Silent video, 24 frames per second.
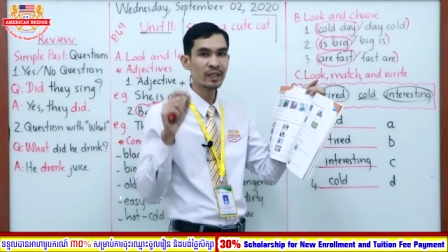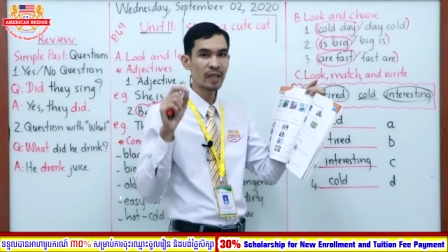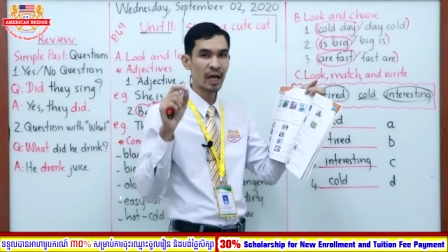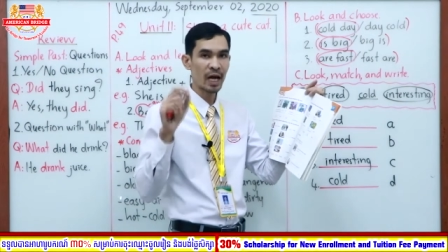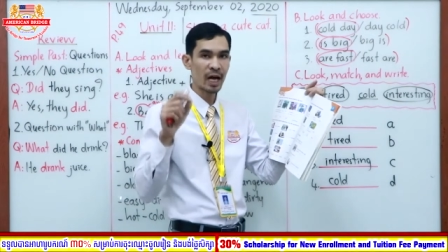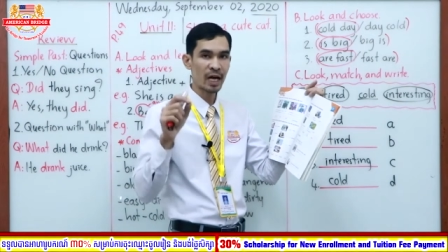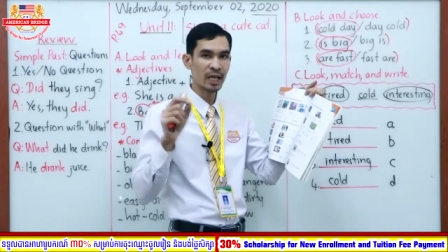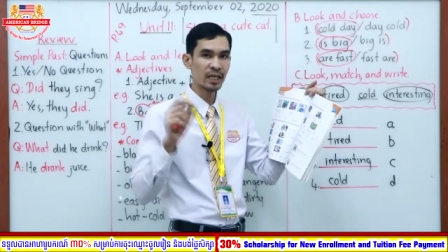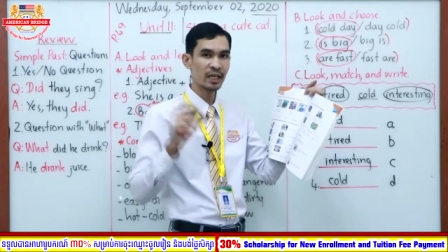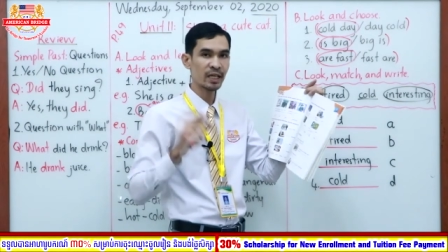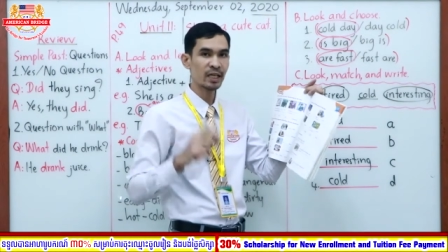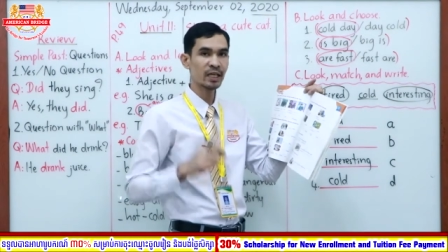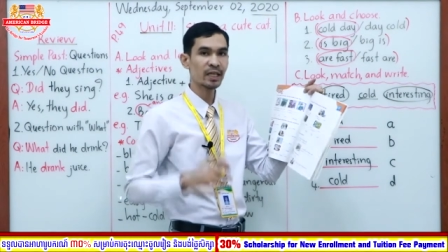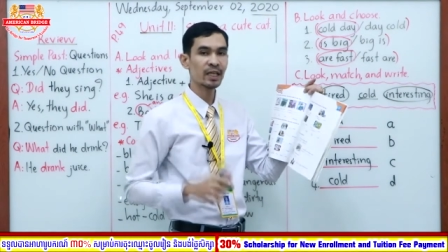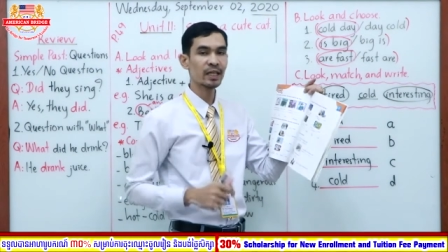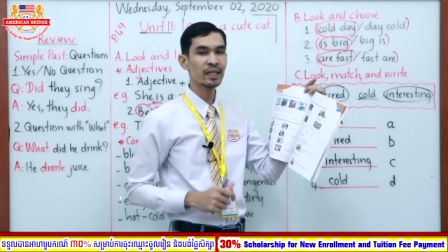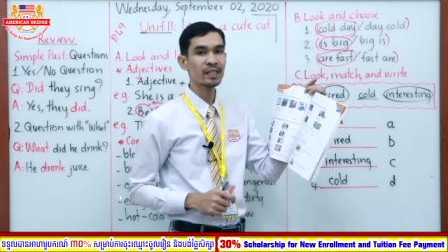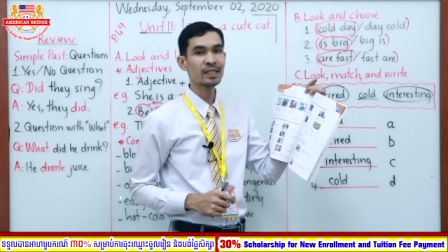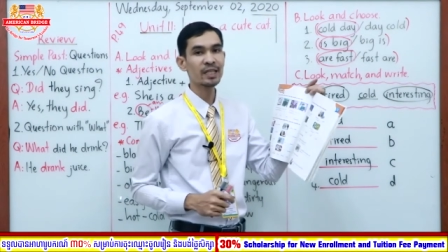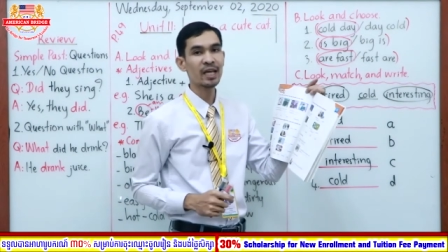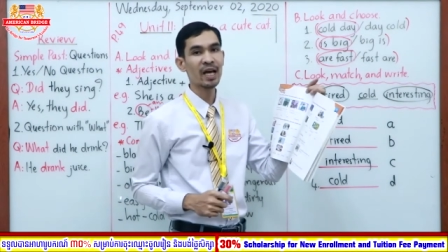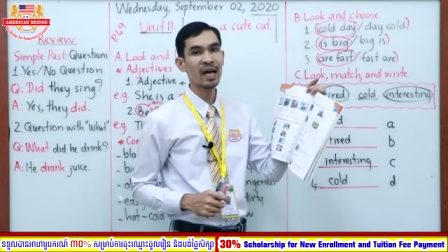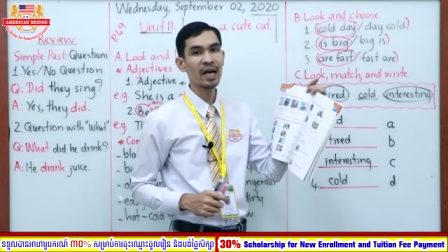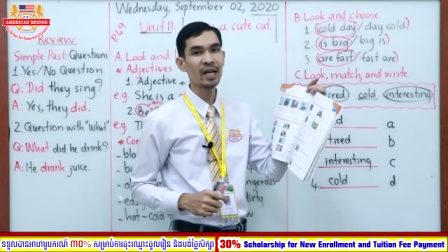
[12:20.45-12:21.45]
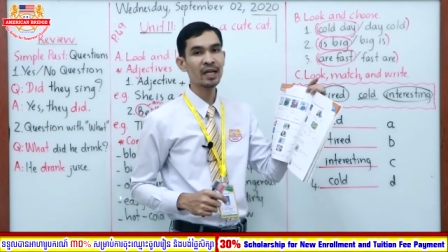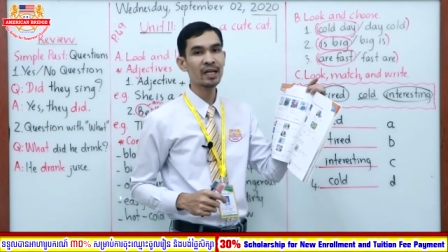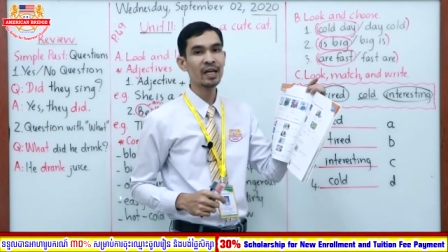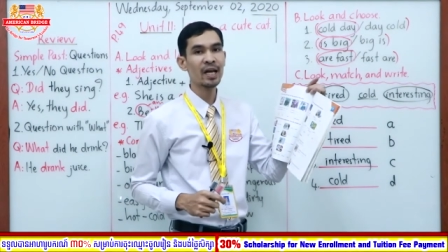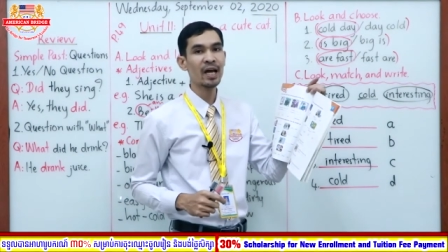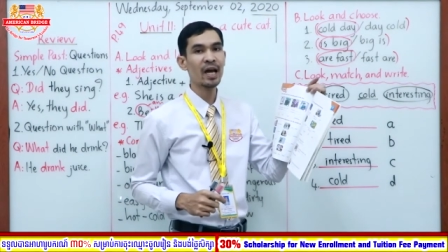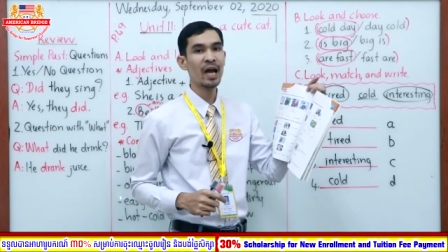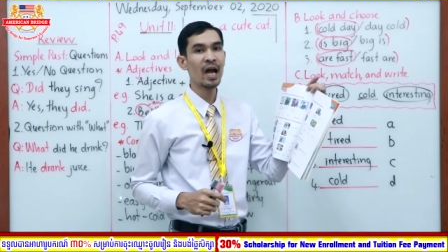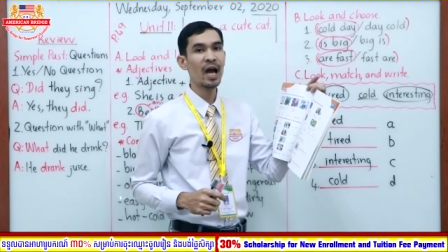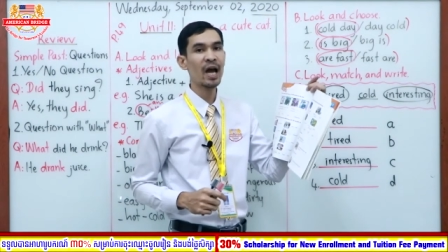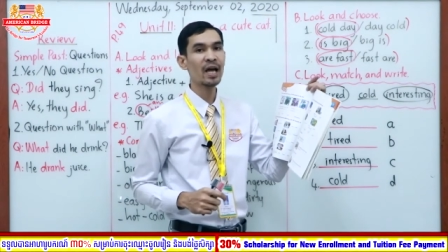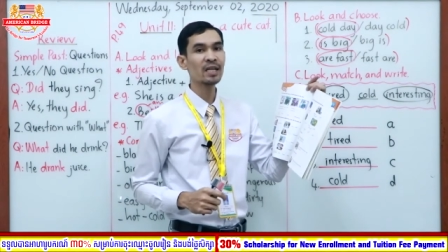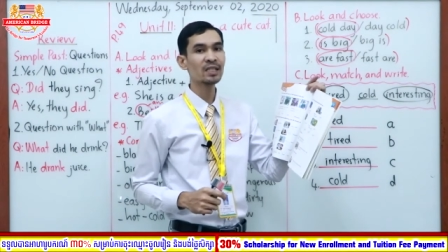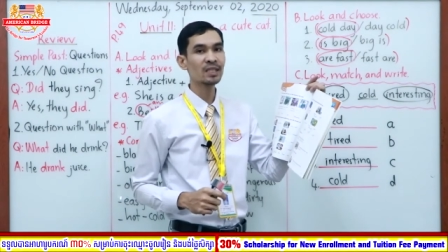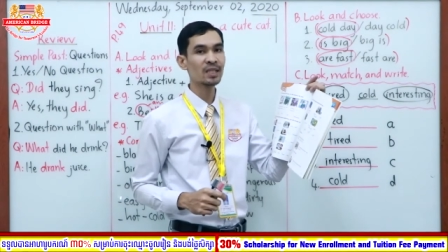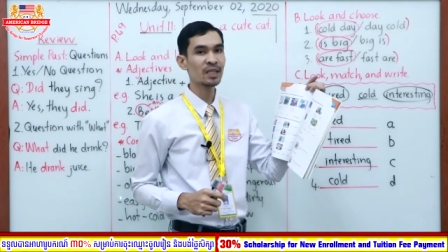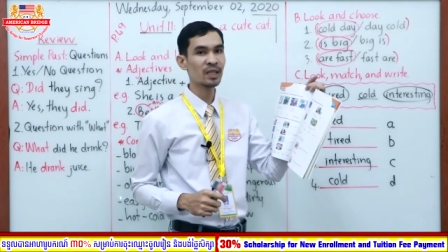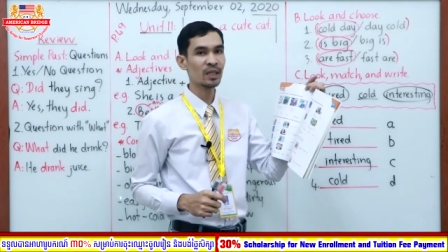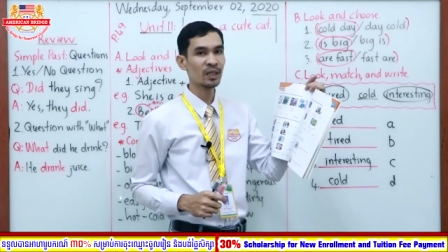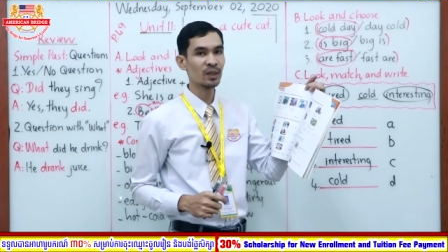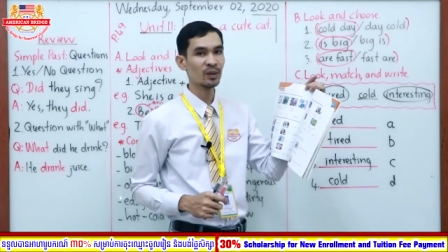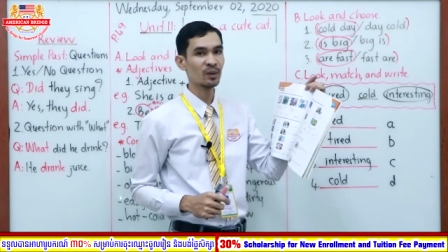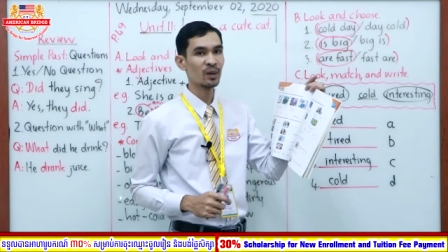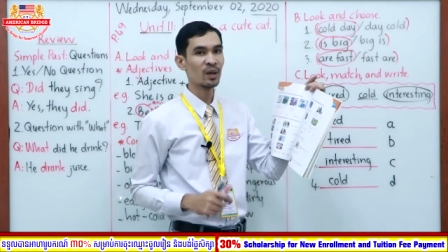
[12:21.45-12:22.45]
Tired is at
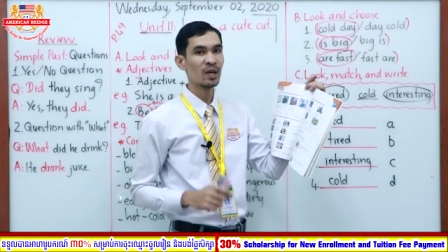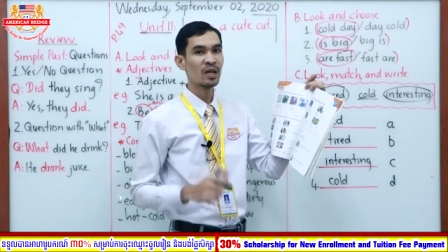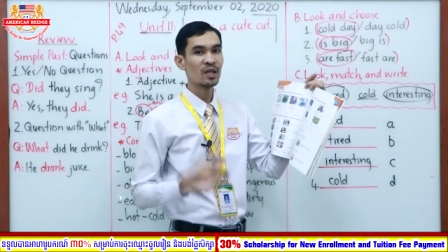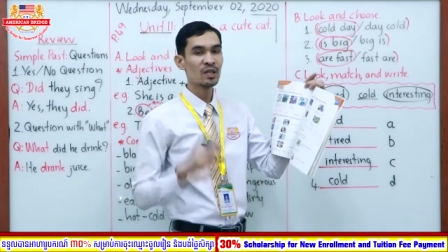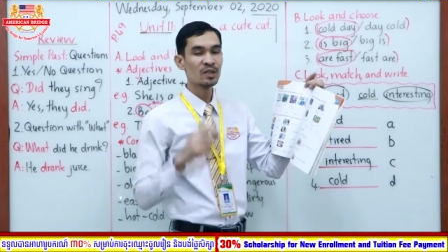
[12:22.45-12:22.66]
adjective.